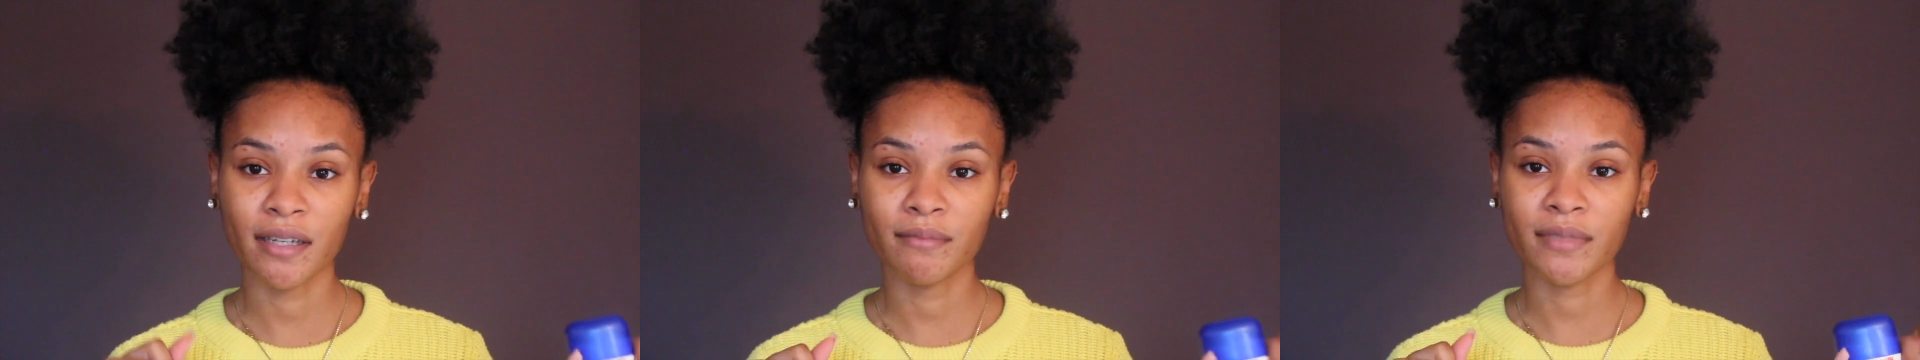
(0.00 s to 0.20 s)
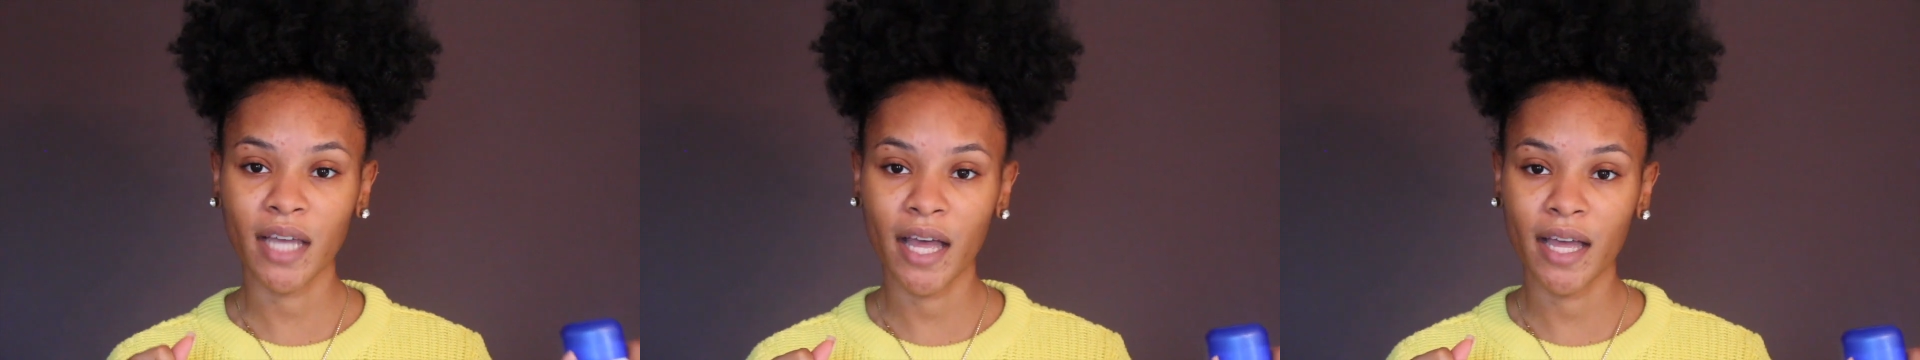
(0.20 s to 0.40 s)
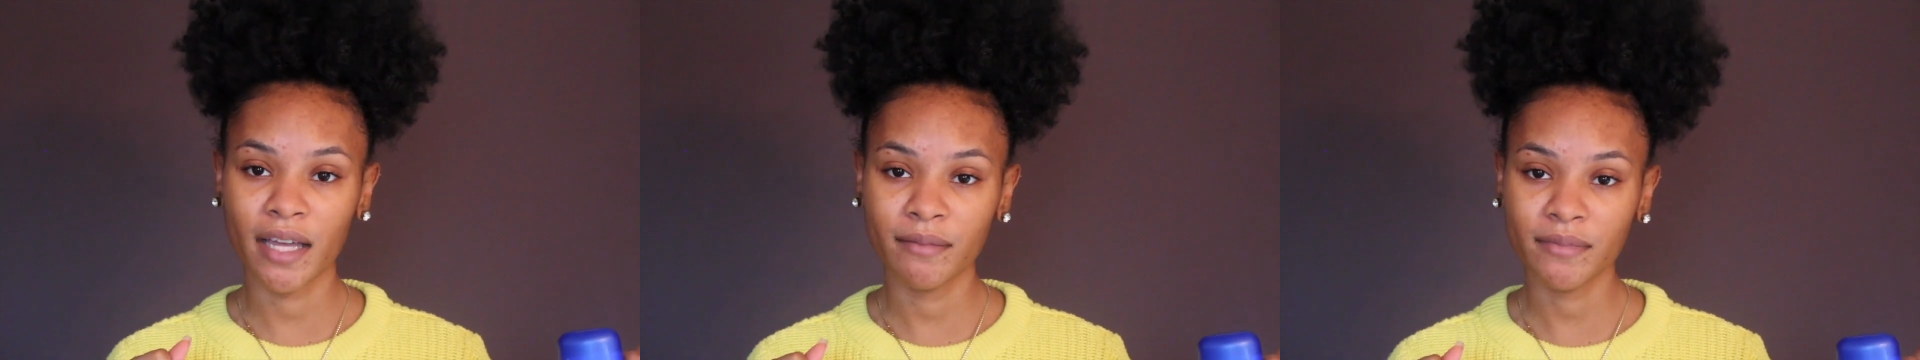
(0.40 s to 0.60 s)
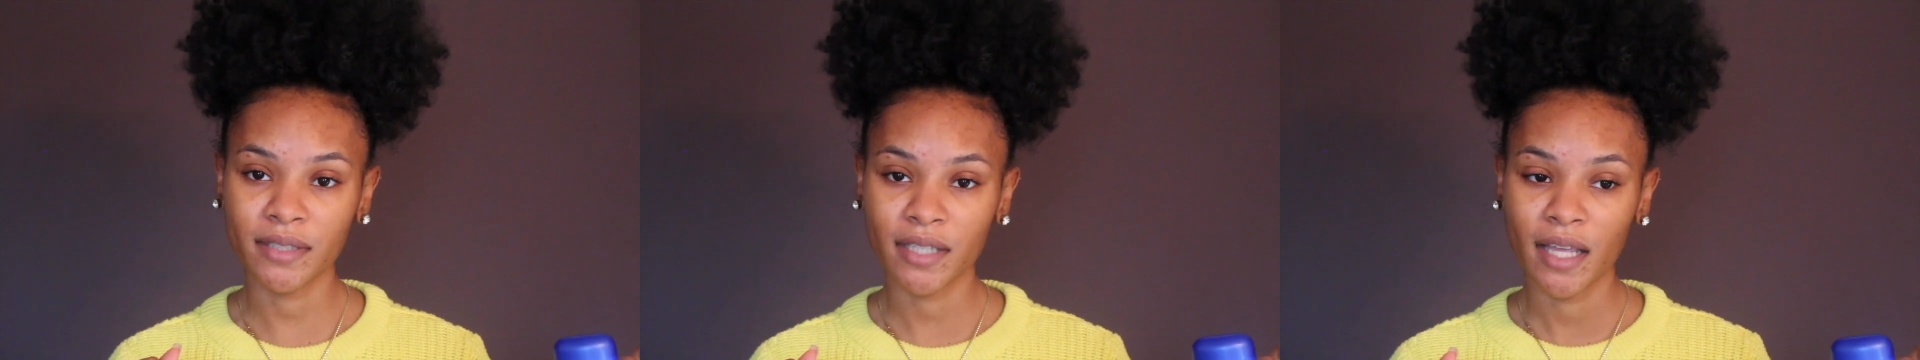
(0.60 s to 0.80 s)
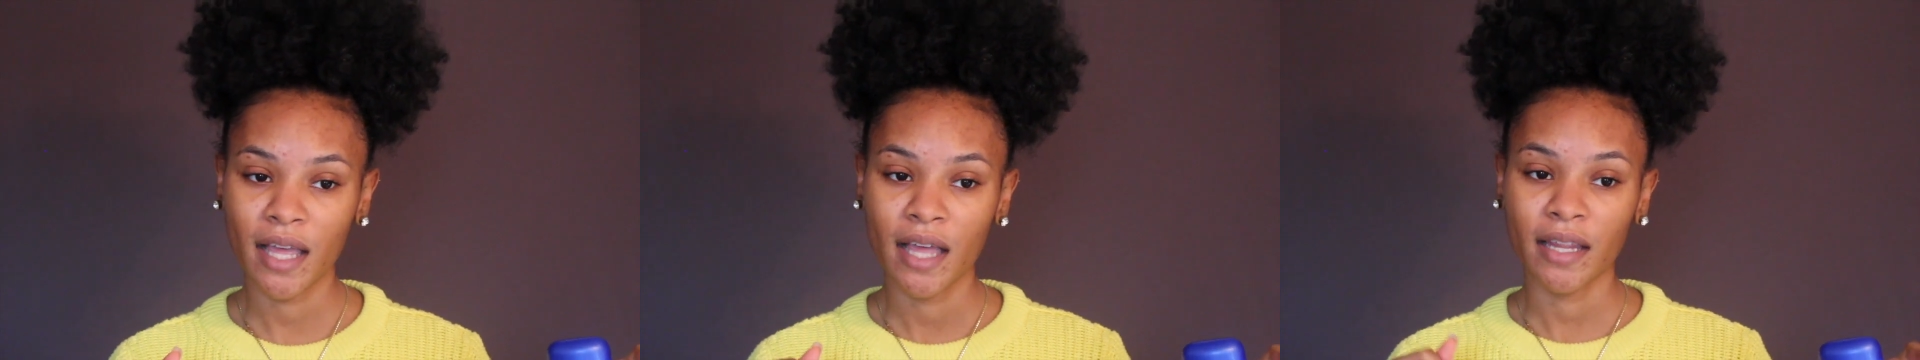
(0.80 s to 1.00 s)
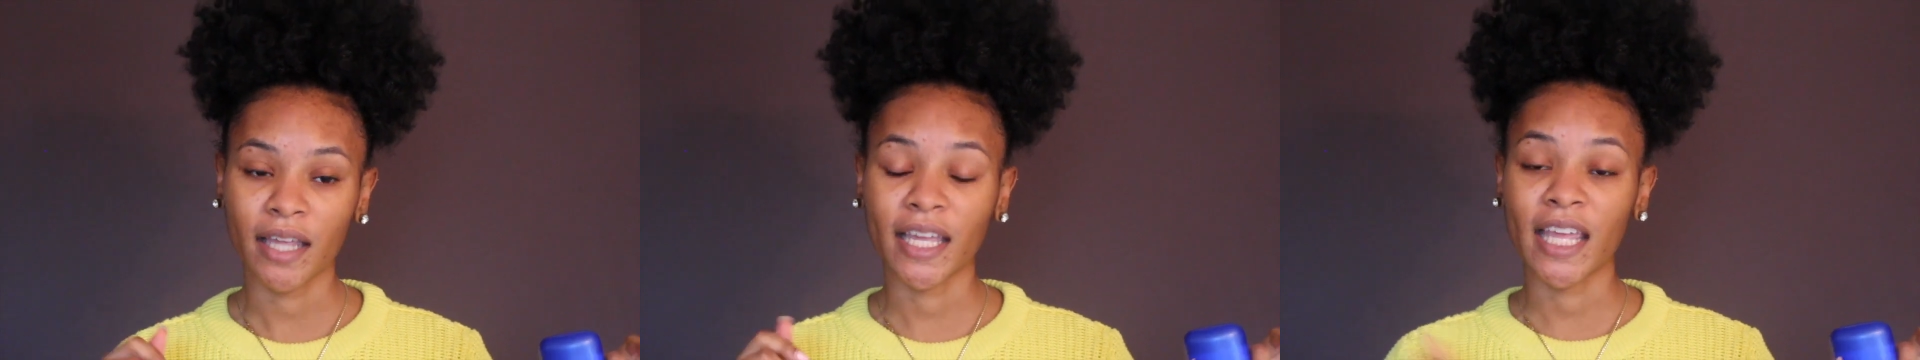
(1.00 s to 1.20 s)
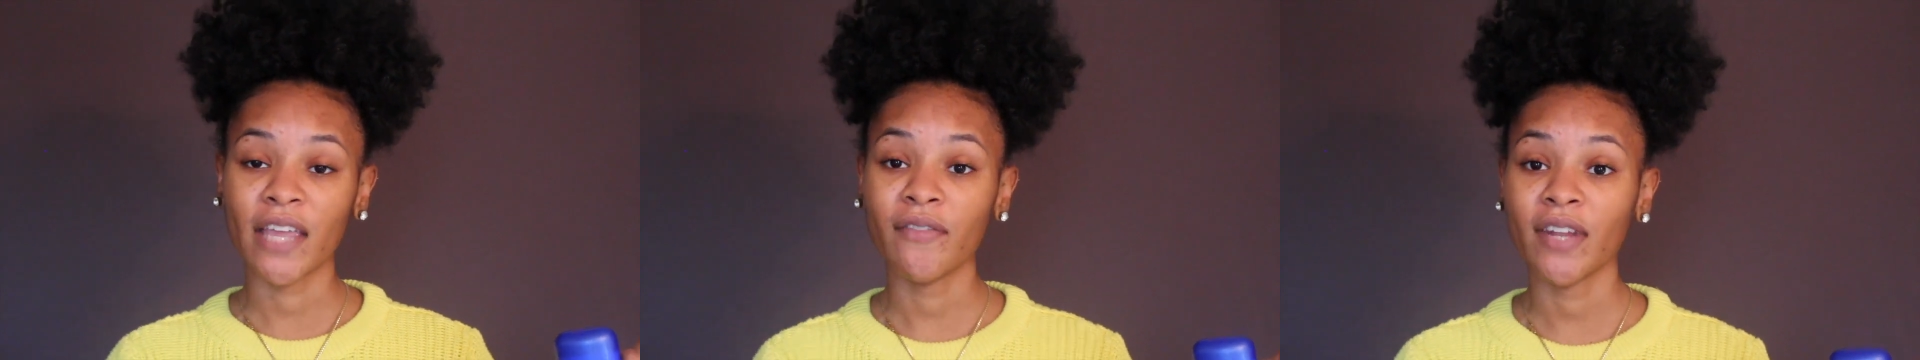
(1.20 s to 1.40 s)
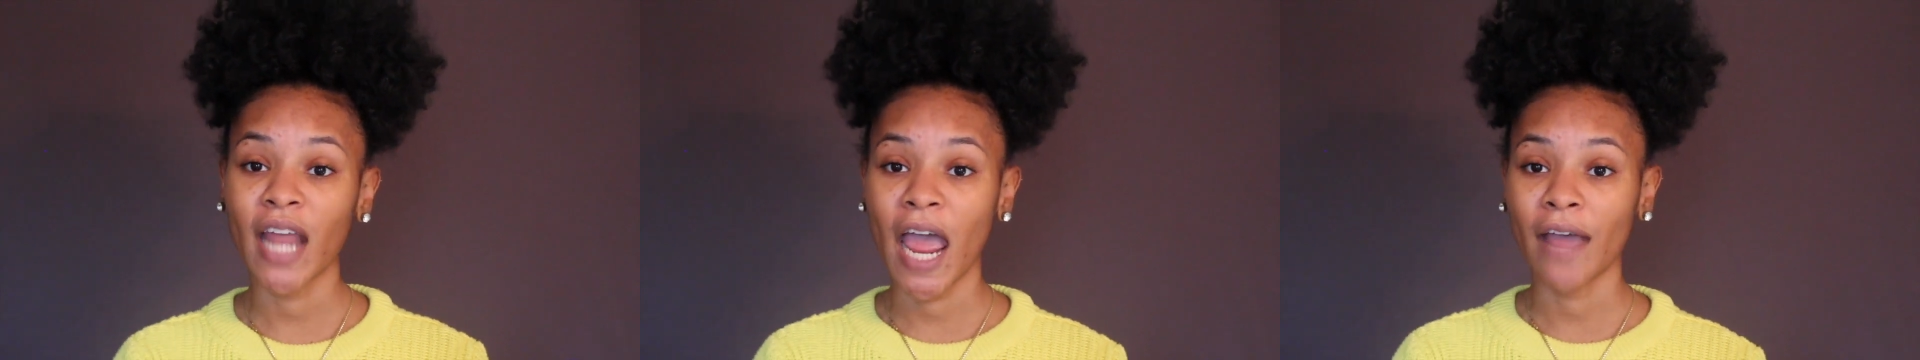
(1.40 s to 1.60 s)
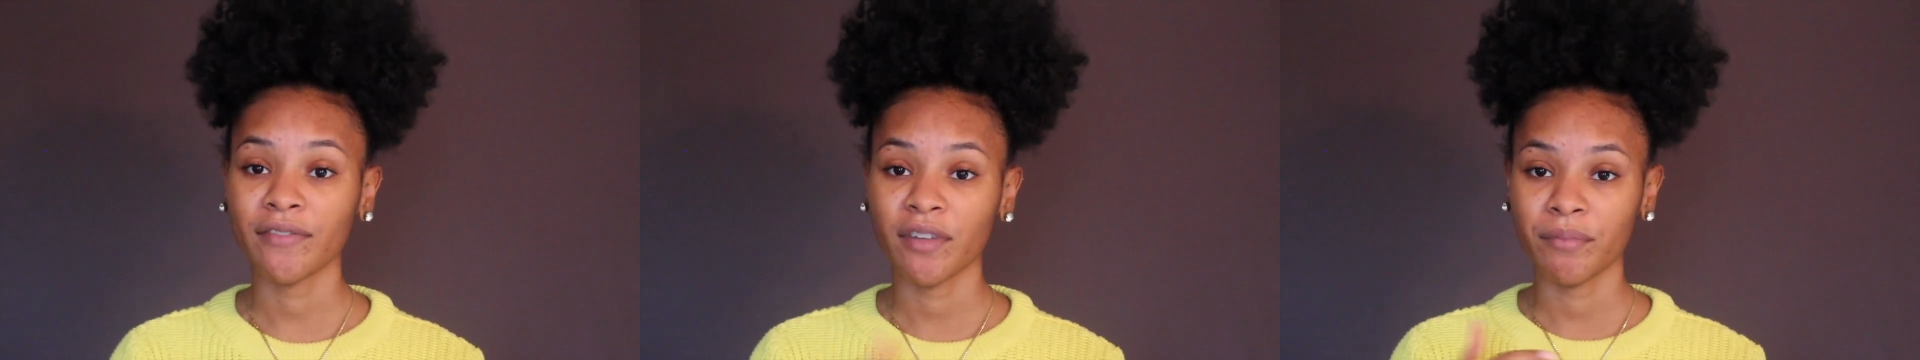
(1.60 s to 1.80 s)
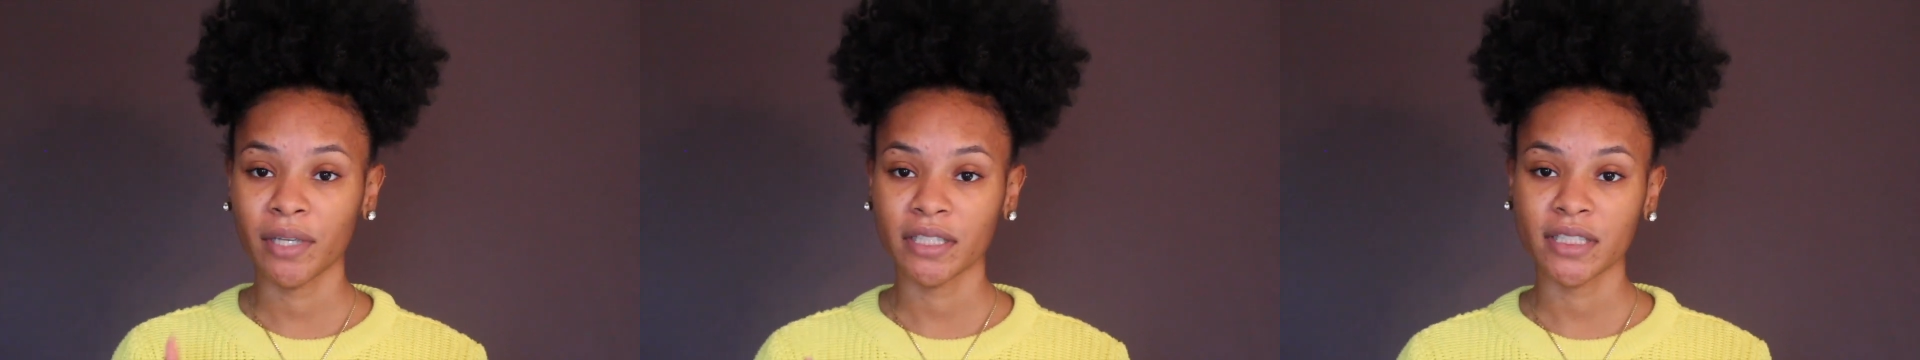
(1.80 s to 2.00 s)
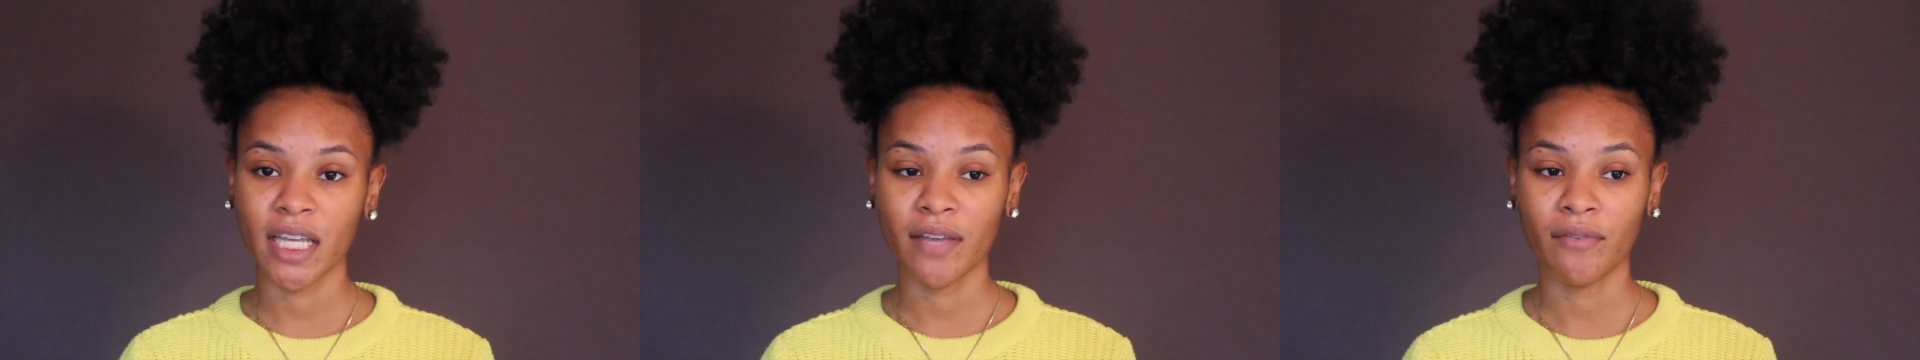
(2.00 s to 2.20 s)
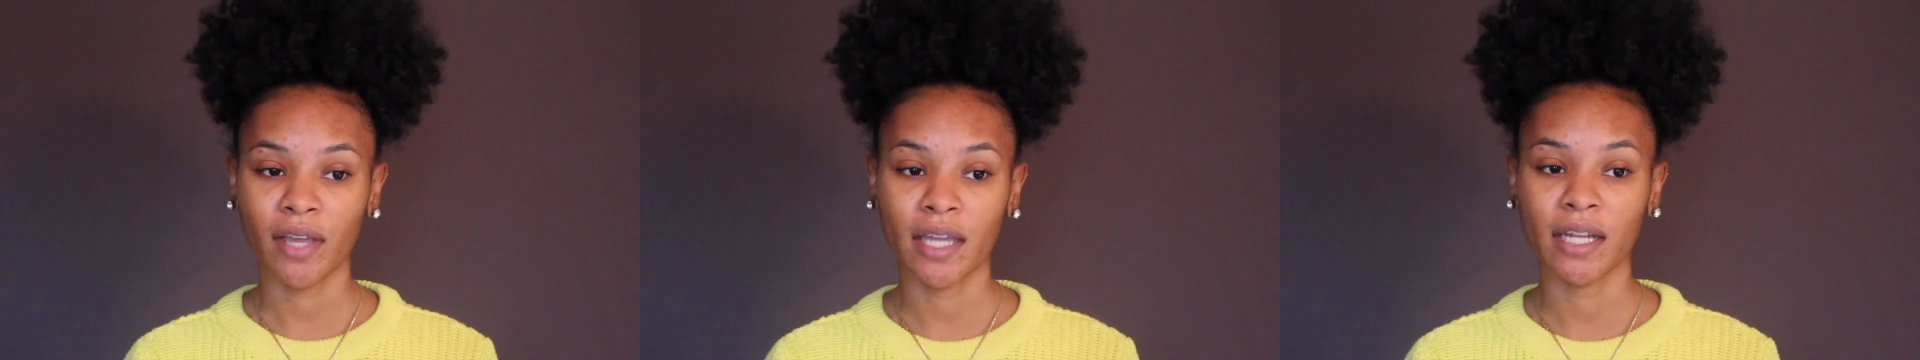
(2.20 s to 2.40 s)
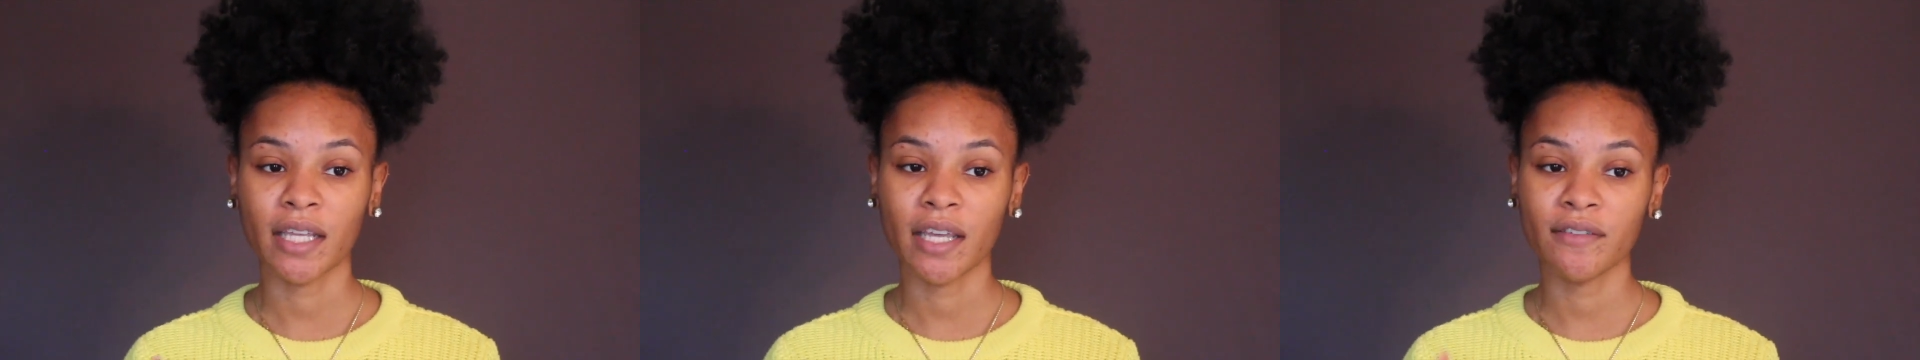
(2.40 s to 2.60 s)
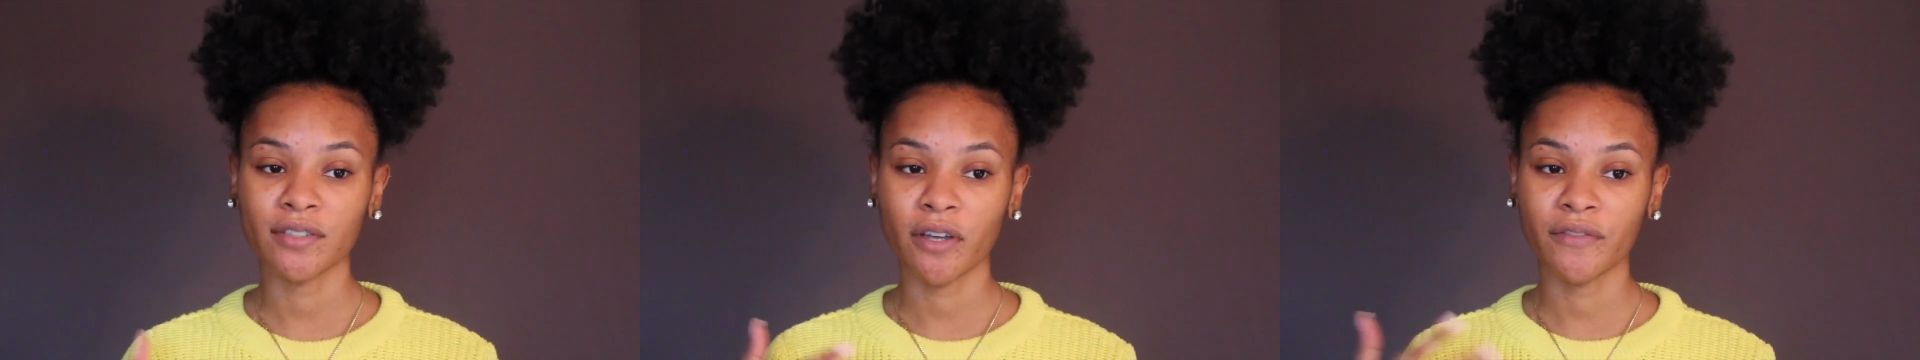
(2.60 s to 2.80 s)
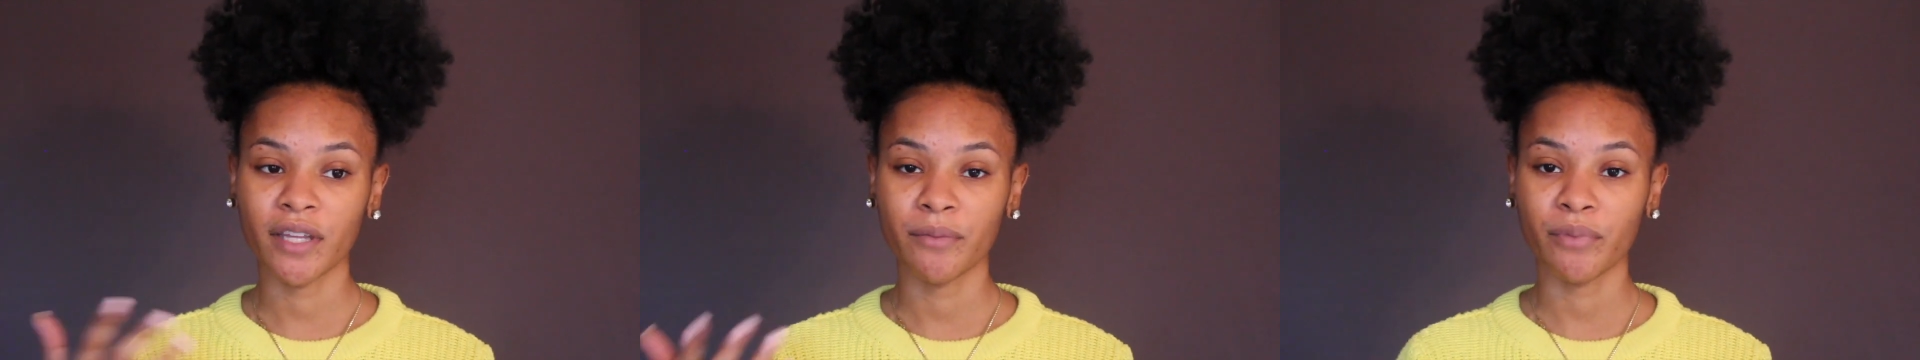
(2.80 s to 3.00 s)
sometimes like even after me shaving and it gives off the